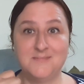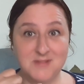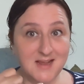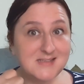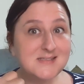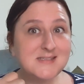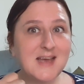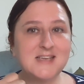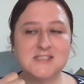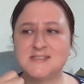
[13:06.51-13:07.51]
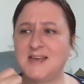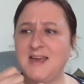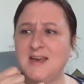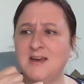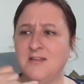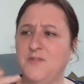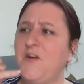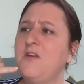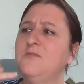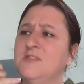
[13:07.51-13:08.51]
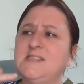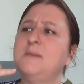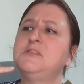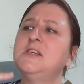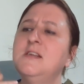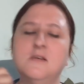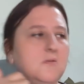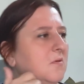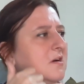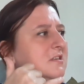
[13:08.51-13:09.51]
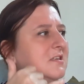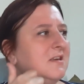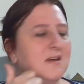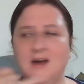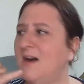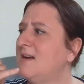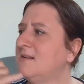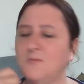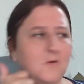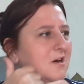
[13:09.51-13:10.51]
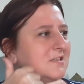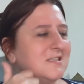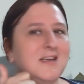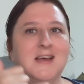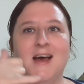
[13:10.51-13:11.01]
Licensing agency? The phone reception? What? Huh? What?